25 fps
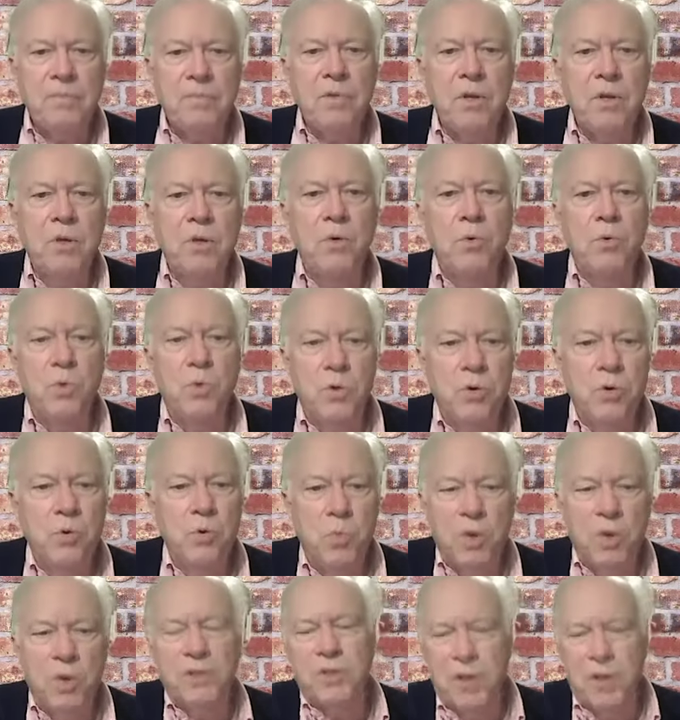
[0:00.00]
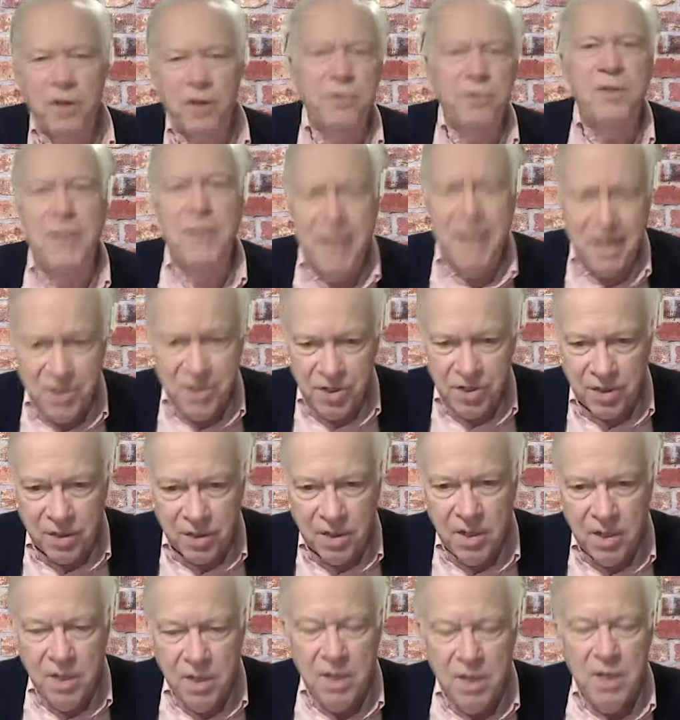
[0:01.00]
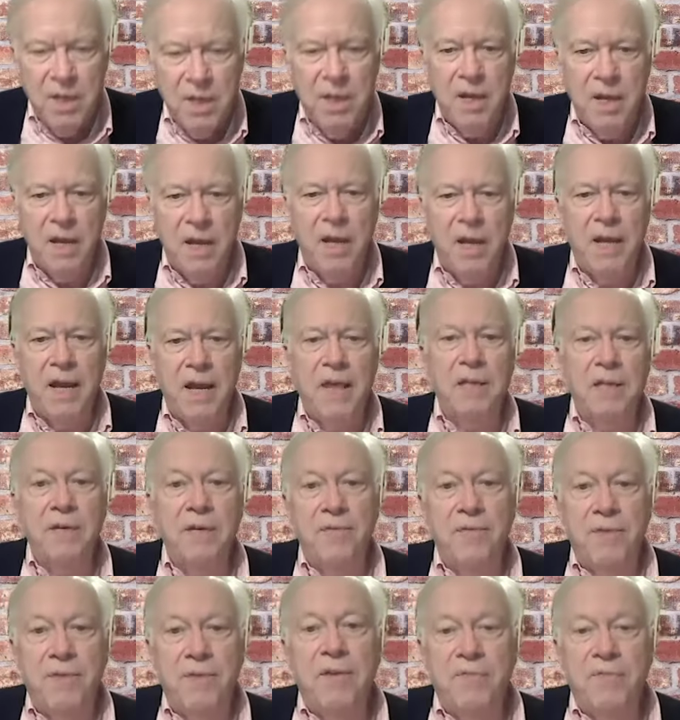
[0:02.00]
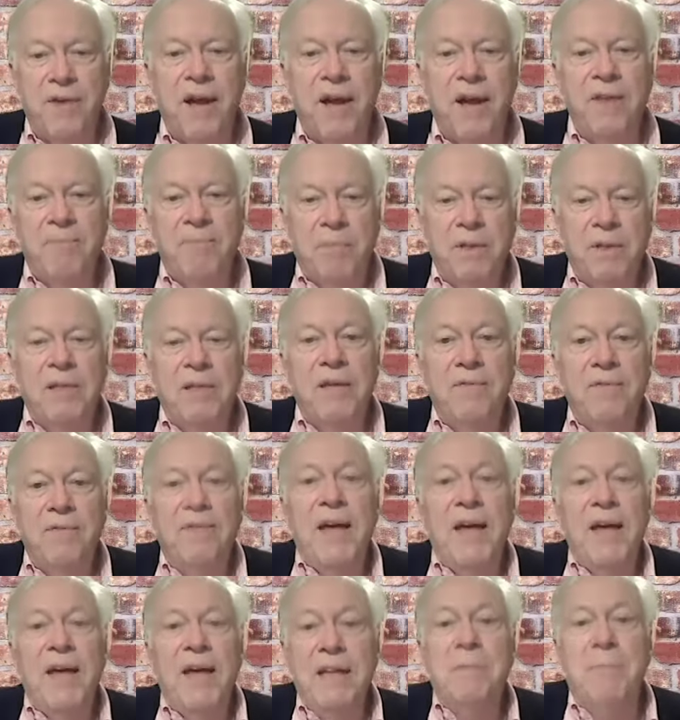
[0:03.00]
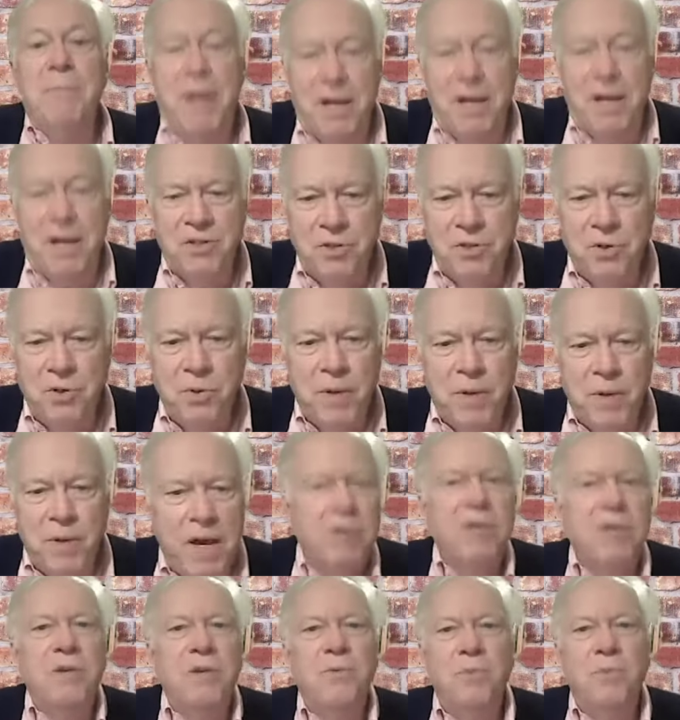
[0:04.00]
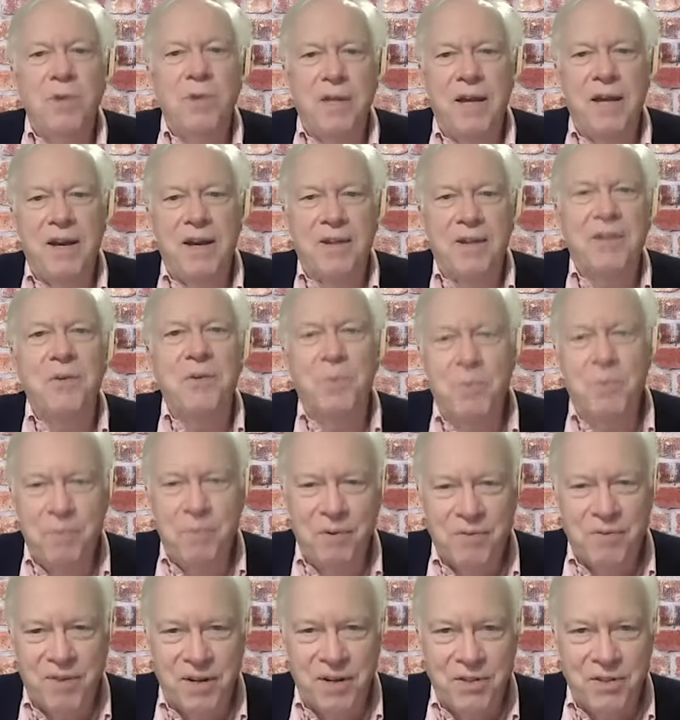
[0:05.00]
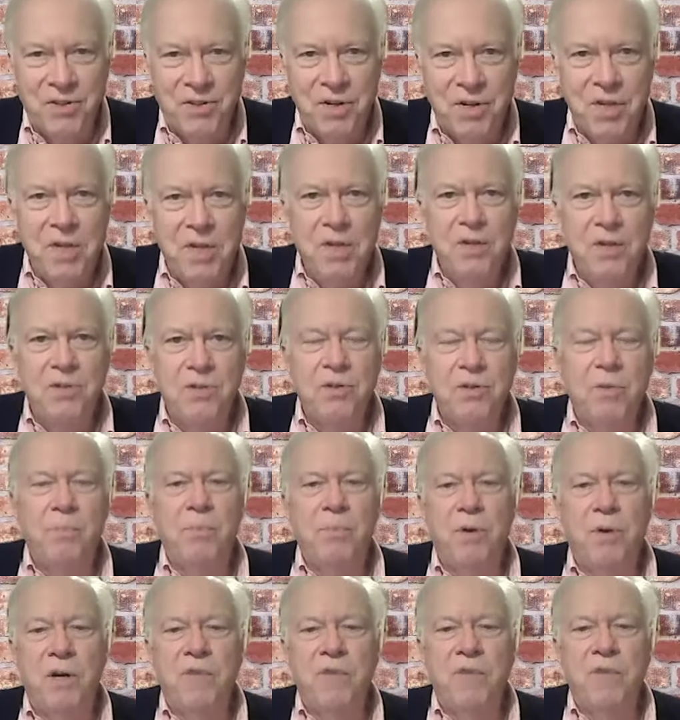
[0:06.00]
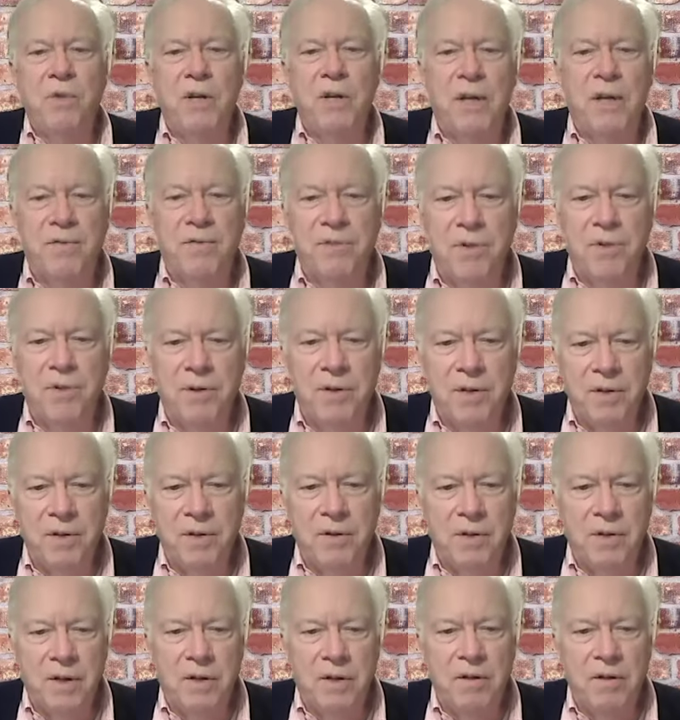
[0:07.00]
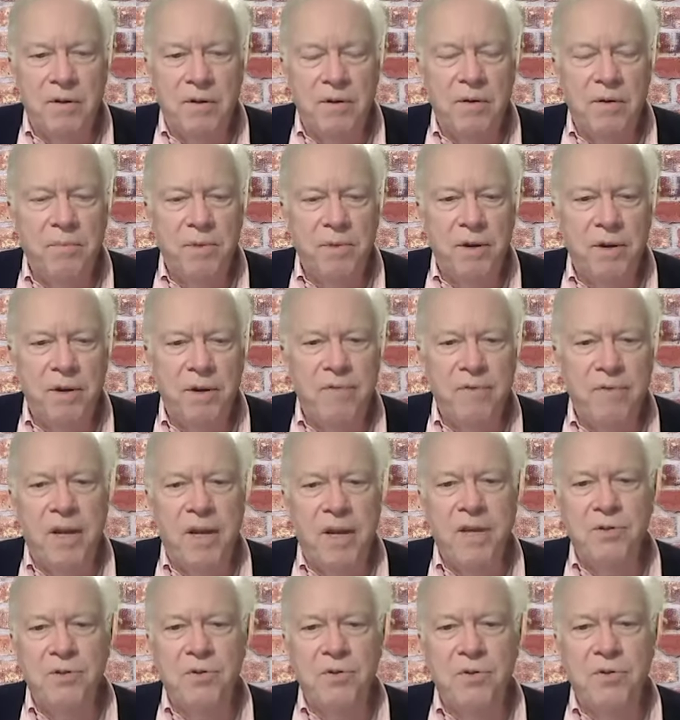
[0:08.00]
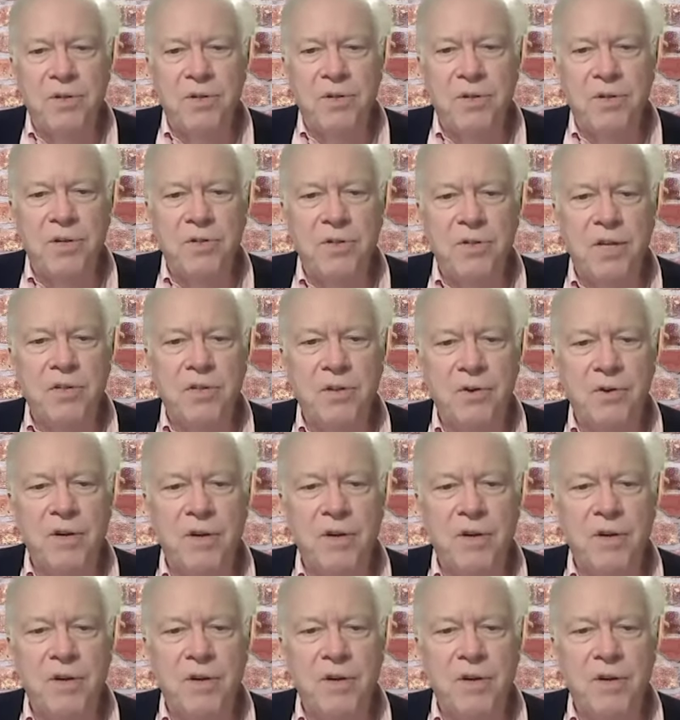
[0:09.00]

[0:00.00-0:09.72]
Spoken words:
who want to hurt the nation. And if I believe that about you, how can we be friends? So part of what I've learned in Braver Angels is that